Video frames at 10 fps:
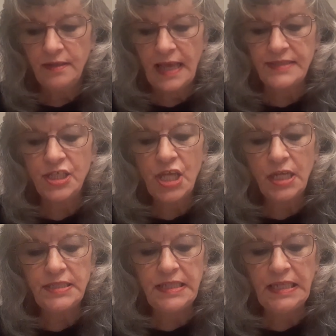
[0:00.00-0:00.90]
as a
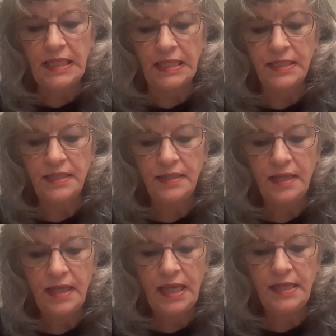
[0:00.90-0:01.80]
young teen,
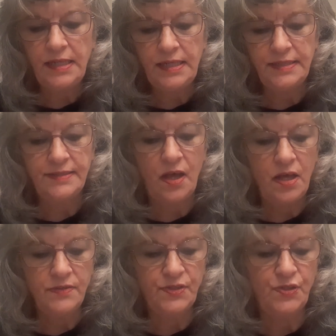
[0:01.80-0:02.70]
and it is
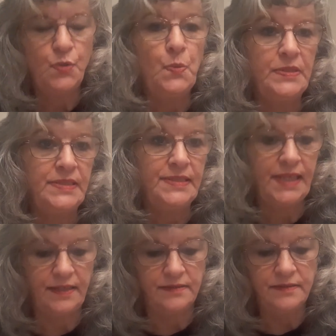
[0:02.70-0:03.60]
also the one
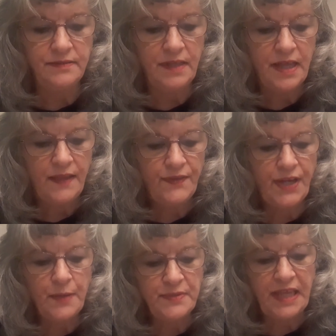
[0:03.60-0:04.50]
skill that
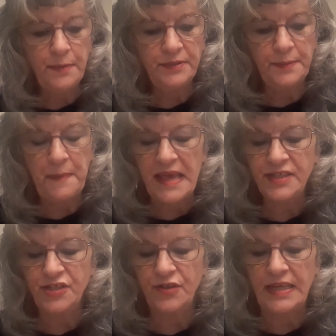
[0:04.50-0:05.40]
I was able to
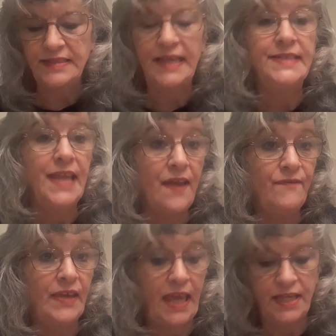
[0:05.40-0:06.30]
master as I
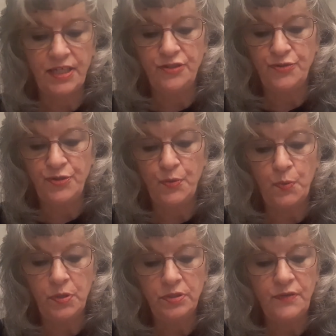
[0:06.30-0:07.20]
navigated through the
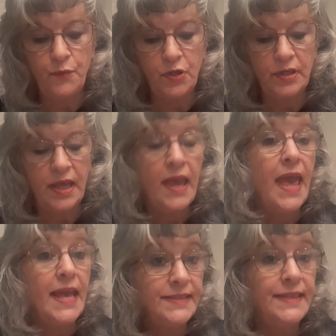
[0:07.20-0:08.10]
world of work
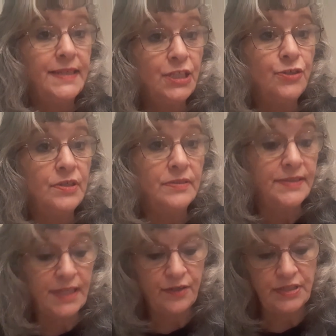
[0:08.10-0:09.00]
as a clerical
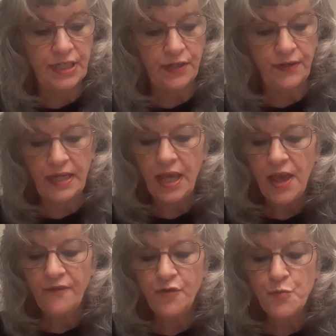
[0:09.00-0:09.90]
secretary
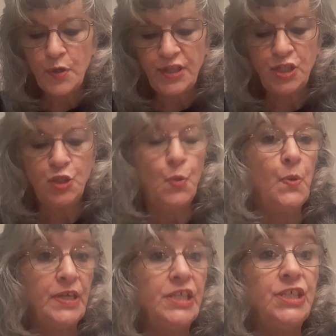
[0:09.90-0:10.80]
for more than
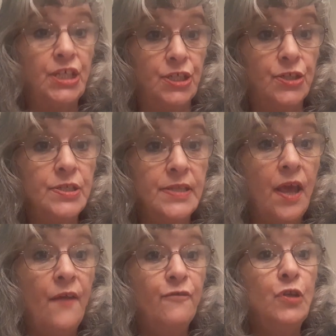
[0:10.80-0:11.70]
20 years
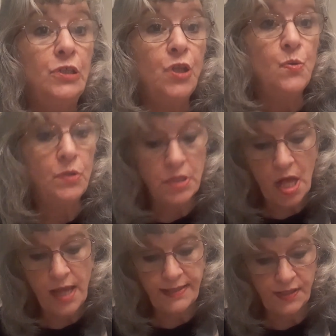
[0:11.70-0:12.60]
for a local
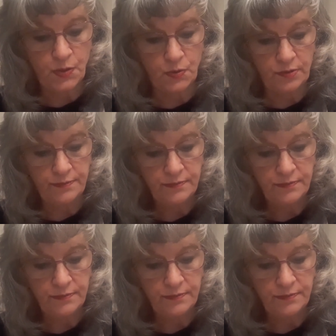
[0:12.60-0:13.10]
high school.